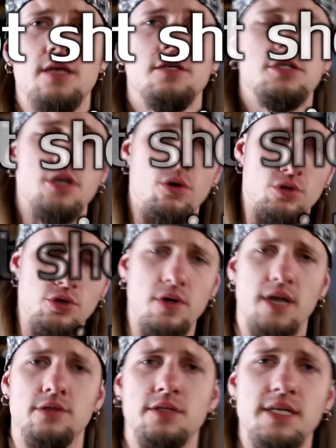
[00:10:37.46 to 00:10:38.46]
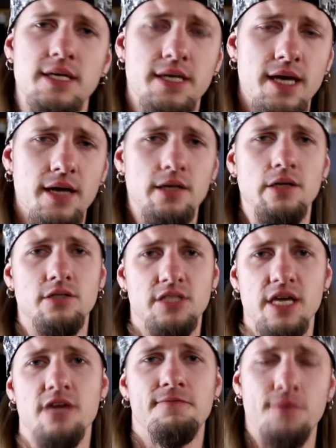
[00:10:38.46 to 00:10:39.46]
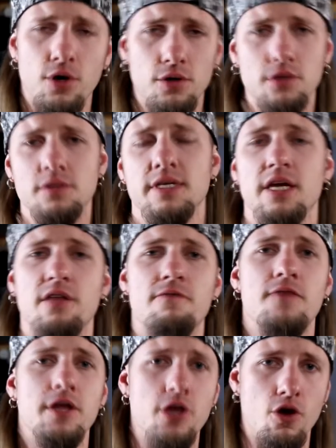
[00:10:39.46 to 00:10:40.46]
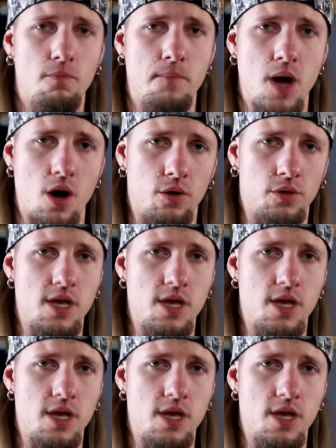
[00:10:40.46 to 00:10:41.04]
So 200D cannot take photos in video mode,